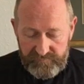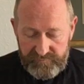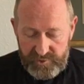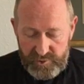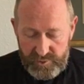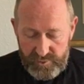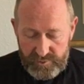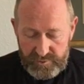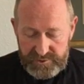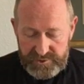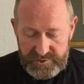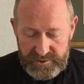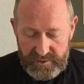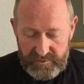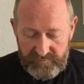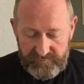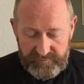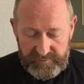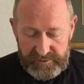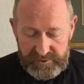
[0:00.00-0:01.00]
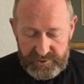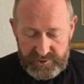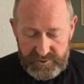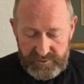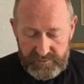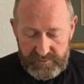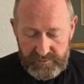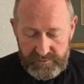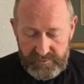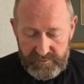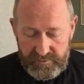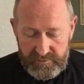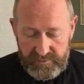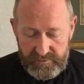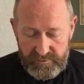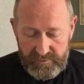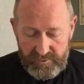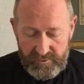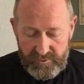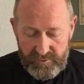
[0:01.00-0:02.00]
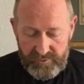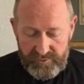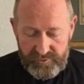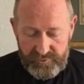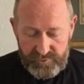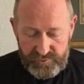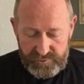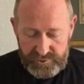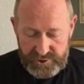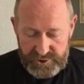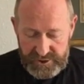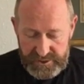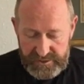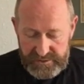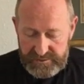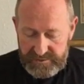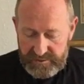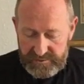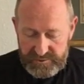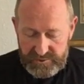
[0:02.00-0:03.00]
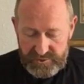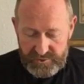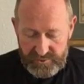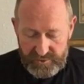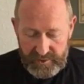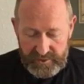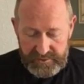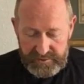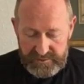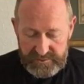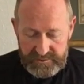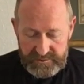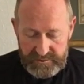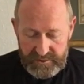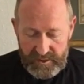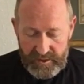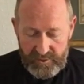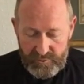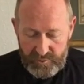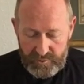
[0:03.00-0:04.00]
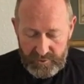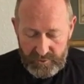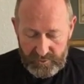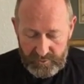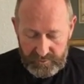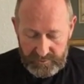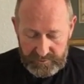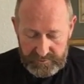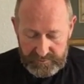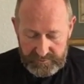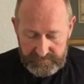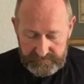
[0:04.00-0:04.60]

of your salvation through Jesus Christ our Lord.